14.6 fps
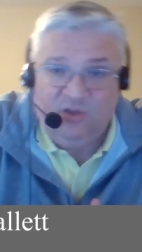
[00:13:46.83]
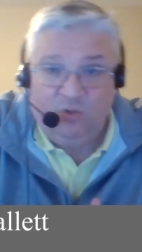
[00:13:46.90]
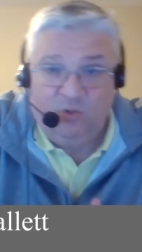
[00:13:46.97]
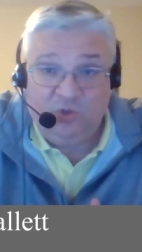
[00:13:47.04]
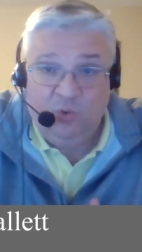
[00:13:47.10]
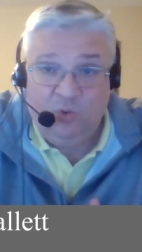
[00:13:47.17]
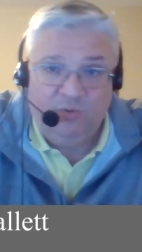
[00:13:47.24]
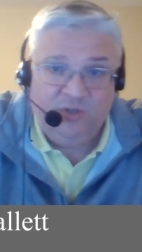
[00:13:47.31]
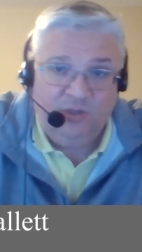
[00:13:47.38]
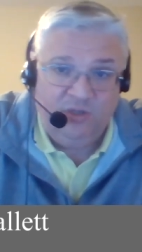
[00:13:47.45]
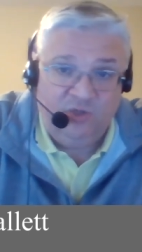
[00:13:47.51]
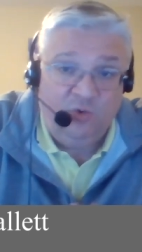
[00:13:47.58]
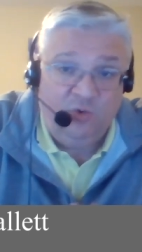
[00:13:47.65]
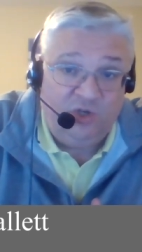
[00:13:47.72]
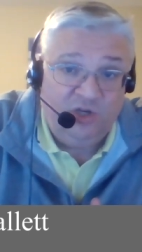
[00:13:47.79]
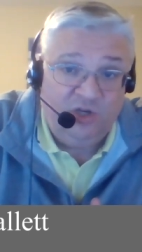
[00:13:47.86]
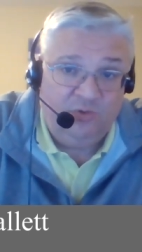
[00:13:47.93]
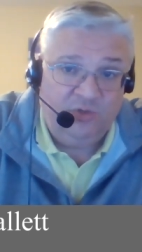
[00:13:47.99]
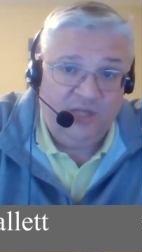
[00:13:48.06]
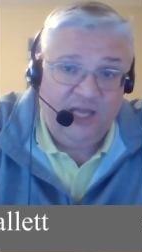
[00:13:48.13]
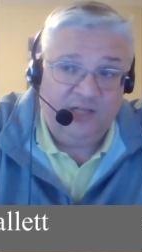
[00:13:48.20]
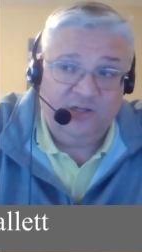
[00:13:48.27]
The school district
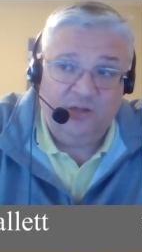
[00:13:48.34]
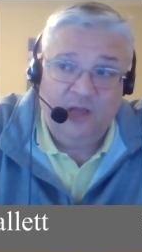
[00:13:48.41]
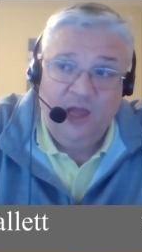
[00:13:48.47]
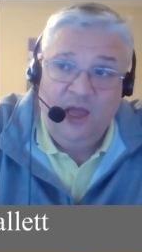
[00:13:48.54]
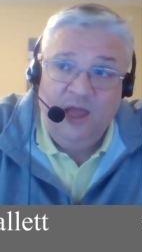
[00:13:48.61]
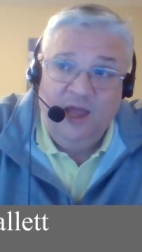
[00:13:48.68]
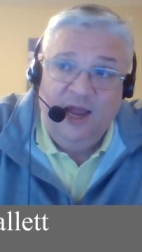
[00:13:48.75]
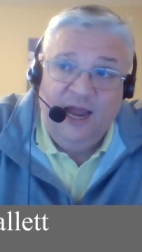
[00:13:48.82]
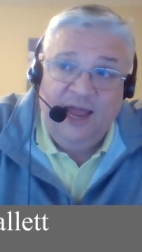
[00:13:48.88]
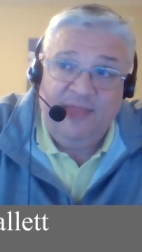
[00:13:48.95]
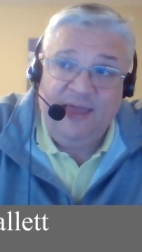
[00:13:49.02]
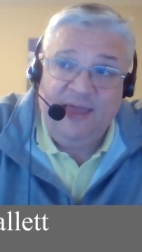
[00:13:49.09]
was canceled, and